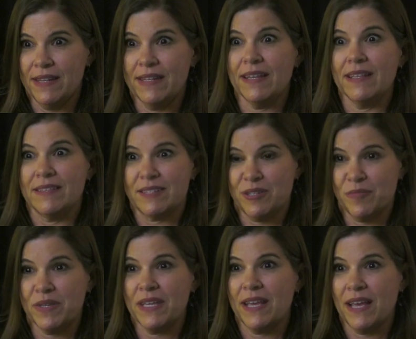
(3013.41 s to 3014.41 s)
that needs to
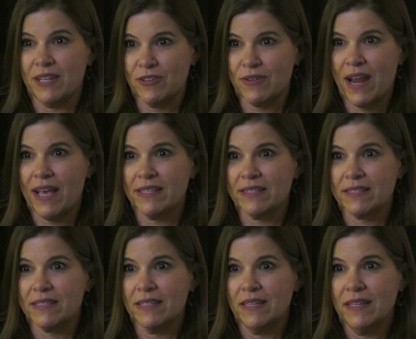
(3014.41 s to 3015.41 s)
be
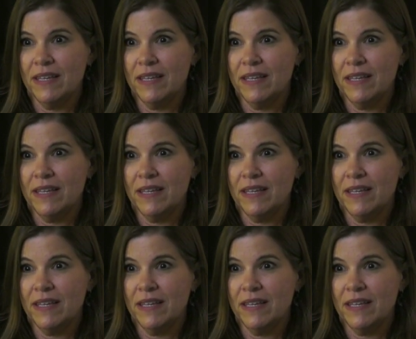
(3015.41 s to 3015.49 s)
addressed.